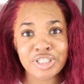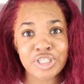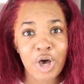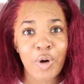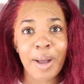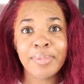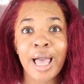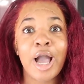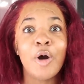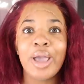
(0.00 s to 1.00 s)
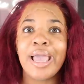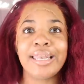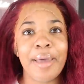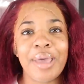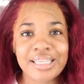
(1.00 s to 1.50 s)
So I'm like, okay,
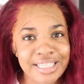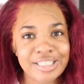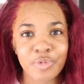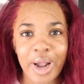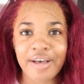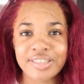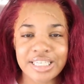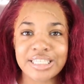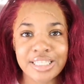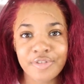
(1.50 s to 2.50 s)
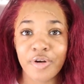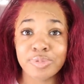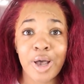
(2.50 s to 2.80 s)
that makes sense where I've seen this look from.